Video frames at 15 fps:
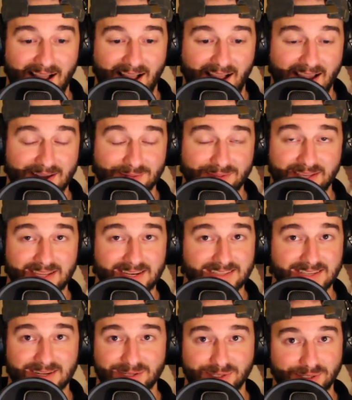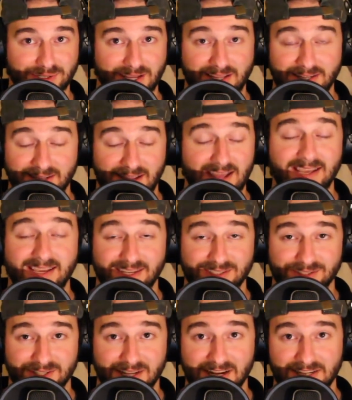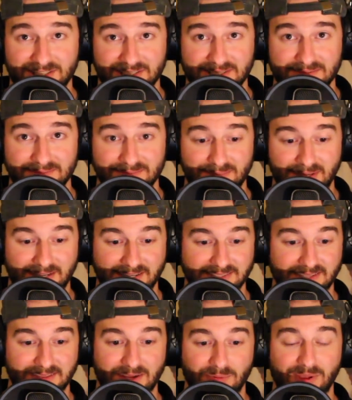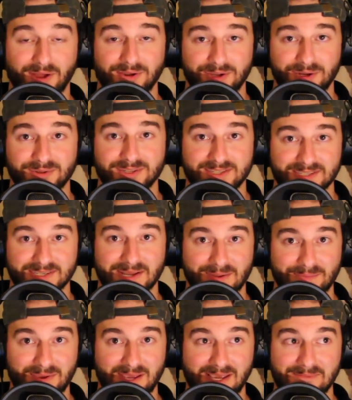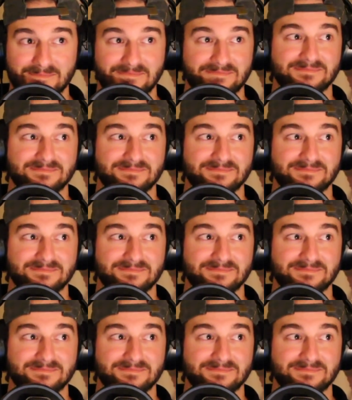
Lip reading: I don't think he needs any introduction because I think we all know who this is going to be.